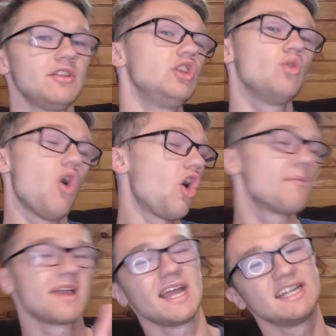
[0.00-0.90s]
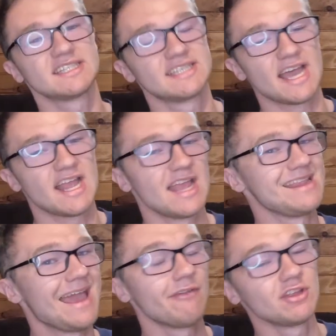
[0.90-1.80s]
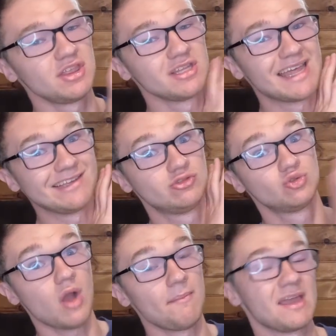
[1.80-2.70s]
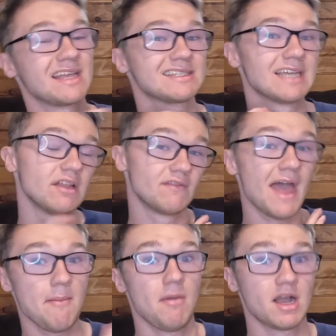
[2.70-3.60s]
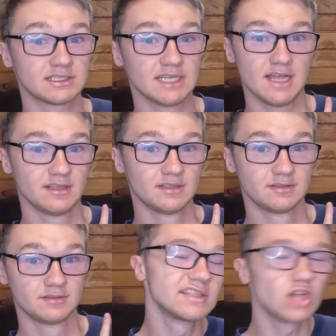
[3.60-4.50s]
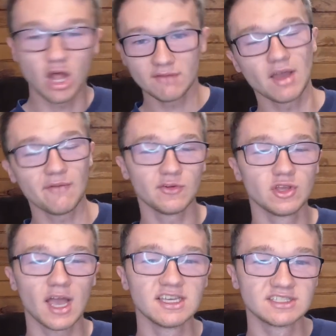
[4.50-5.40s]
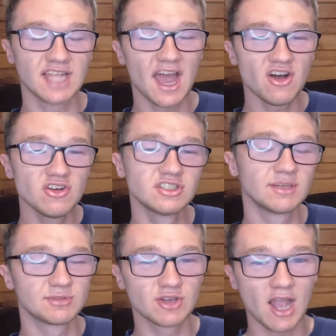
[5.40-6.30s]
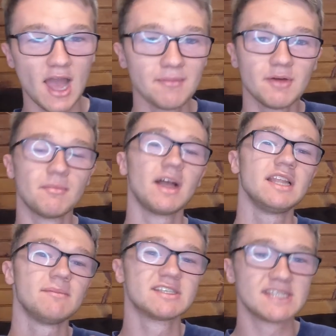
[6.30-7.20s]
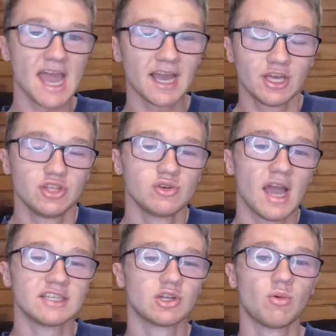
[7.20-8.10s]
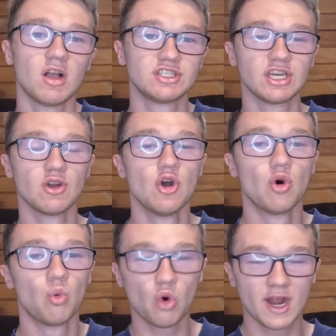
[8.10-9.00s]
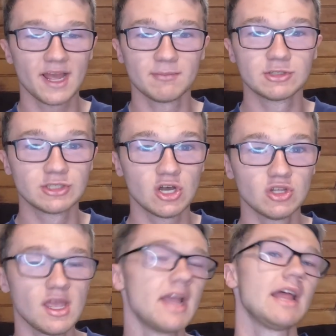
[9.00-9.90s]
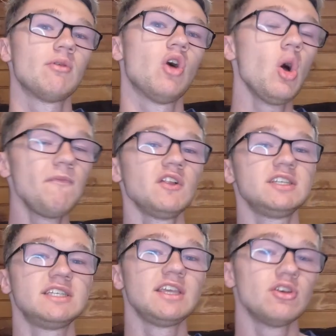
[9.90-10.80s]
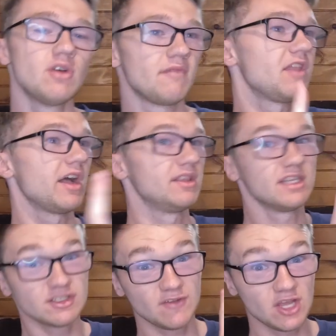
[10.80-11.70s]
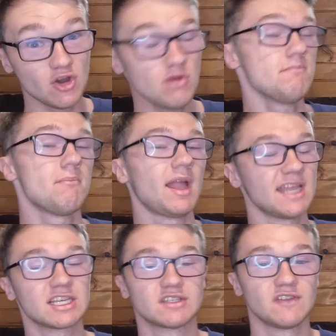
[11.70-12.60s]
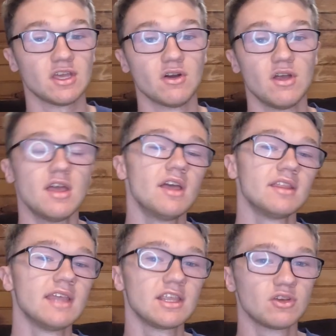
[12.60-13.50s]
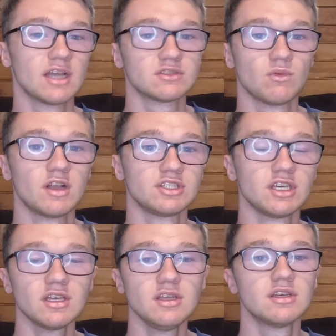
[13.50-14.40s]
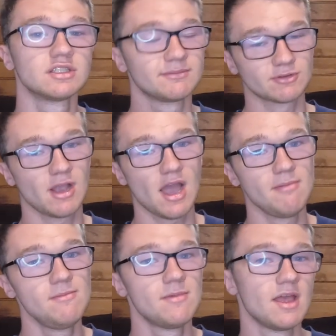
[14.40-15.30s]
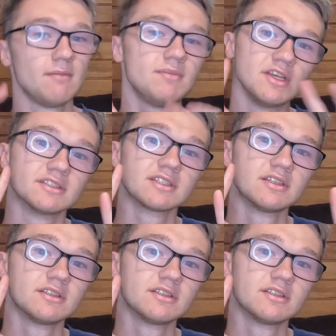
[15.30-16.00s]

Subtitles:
the new Armageddon set and everything that is dropping inside of that box set. That's all I've got for you guys now. Subscribe. My name is Zach. You guys are watching Warhammer Zone, and I will hopefully see you, if not in this video, my next video. Thank you guys for watching. Subscribe, and peace.